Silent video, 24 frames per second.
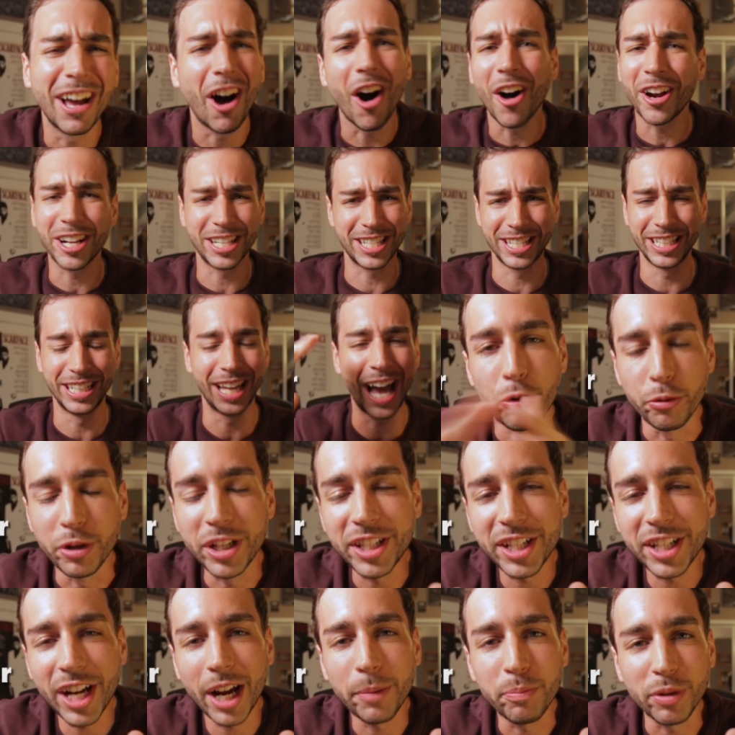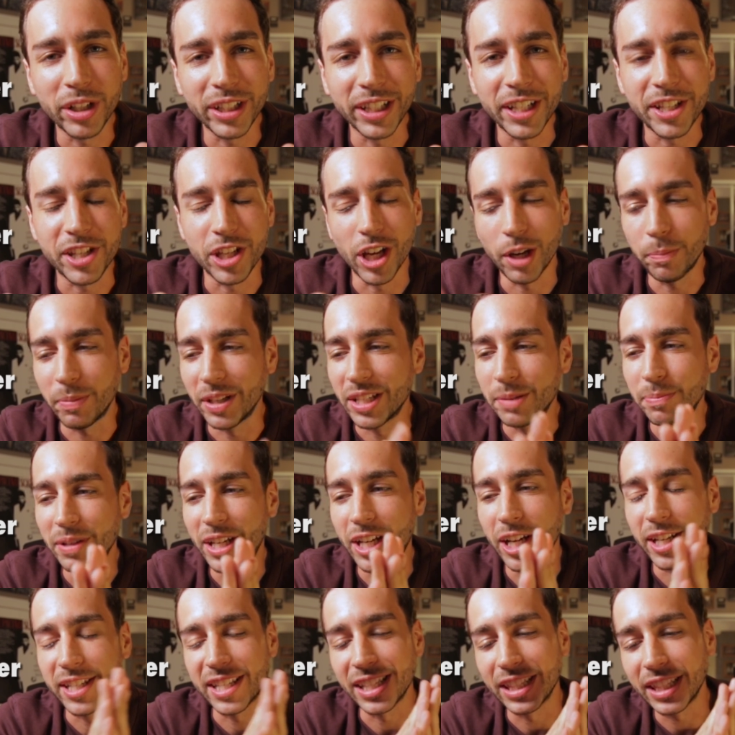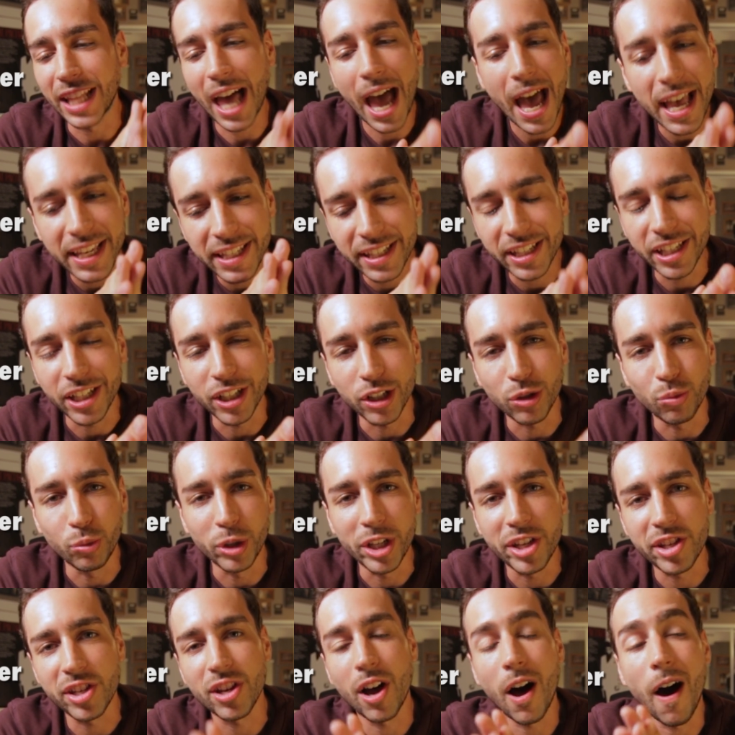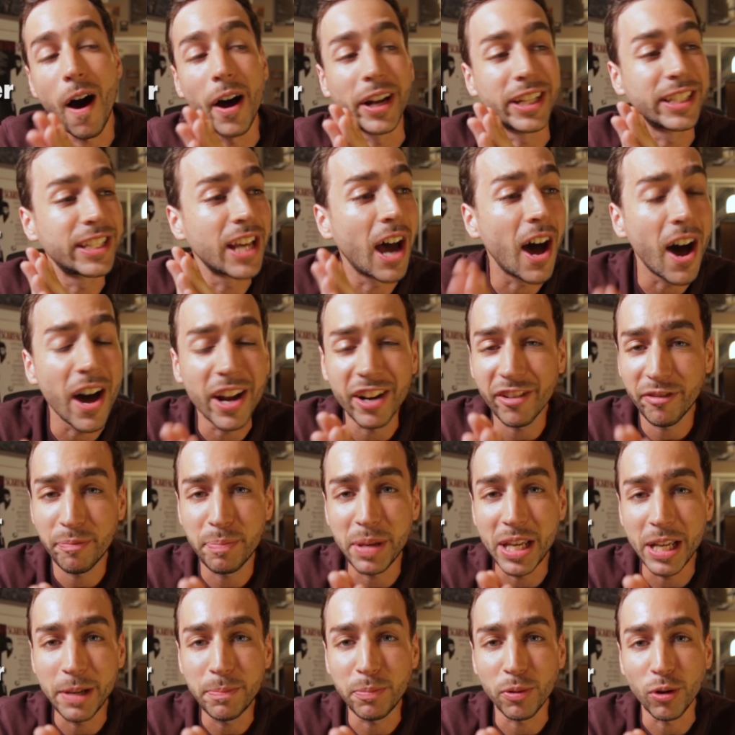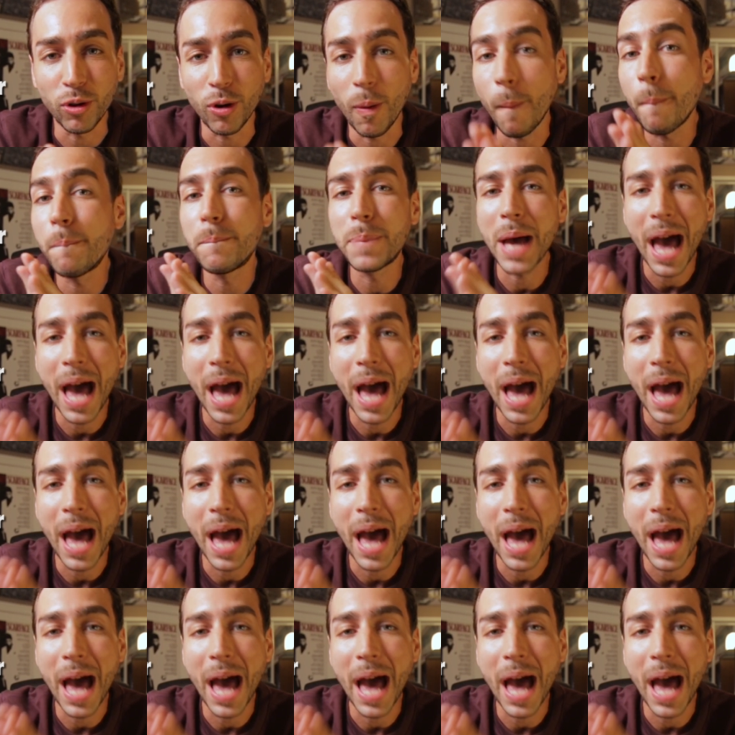Honestly, the reason I bring this up is because last year we saw a ton of people